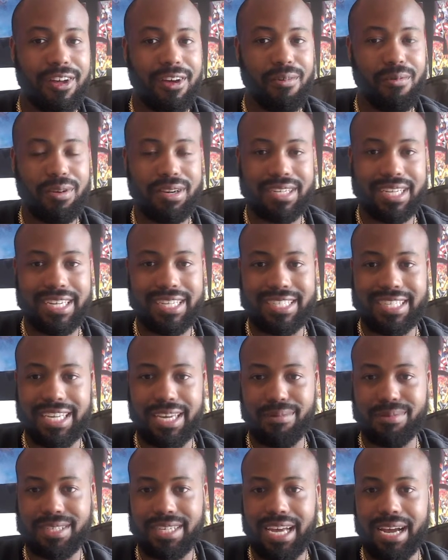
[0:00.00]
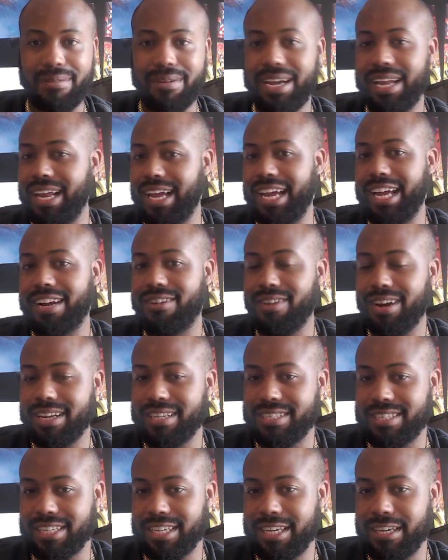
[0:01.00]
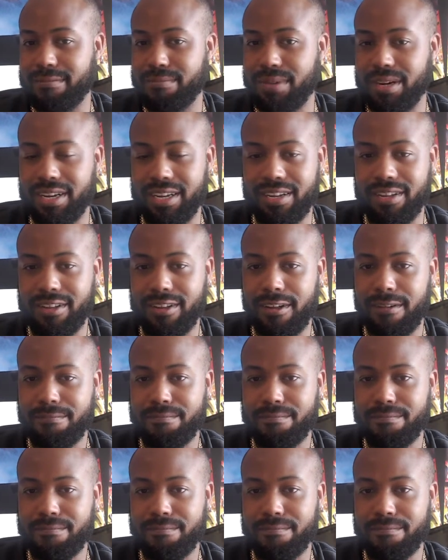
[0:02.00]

With DC, it was like we had the end credit scene, but